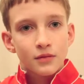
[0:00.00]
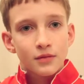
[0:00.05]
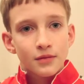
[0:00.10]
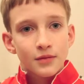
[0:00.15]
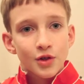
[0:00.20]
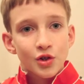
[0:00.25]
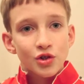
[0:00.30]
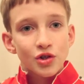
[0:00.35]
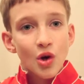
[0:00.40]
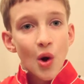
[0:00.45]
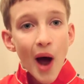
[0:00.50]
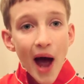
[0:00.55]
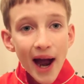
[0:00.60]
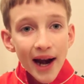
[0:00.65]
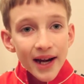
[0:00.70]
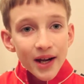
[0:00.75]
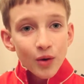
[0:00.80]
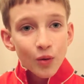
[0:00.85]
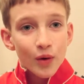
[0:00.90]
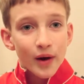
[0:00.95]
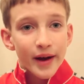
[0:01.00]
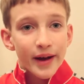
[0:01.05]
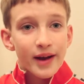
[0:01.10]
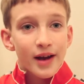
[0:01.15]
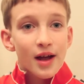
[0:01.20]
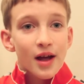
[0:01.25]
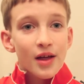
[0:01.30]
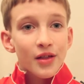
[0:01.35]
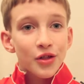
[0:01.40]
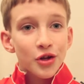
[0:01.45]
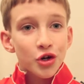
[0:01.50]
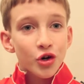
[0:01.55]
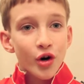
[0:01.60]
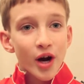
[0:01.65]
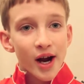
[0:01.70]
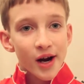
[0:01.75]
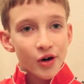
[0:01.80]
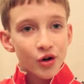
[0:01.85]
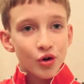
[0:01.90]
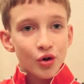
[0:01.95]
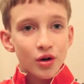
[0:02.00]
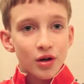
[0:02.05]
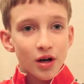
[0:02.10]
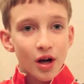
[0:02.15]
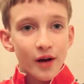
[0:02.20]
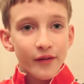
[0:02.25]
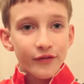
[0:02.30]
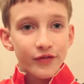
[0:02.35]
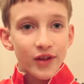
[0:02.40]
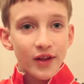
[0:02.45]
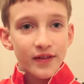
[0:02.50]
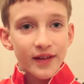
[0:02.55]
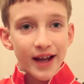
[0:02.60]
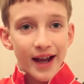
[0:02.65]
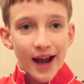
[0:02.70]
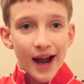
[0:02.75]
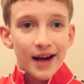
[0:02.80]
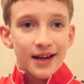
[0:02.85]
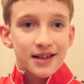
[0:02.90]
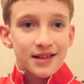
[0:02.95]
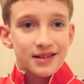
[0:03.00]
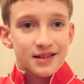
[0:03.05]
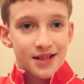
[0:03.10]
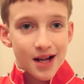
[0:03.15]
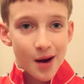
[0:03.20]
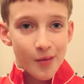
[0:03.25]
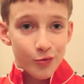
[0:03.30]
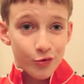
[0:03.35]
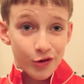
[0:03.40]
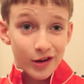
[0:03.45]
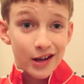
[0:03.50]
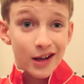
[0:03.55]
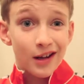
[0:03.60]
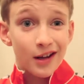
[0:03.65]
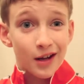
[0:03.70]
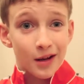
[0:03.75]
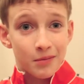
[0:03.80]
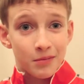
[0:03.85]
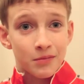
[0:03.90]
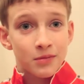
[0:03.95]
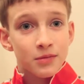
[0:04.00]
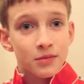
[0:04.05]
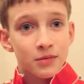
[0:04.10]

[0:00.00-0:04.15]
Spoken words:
So anyway, the crack grew enough that they had to stop ringing him.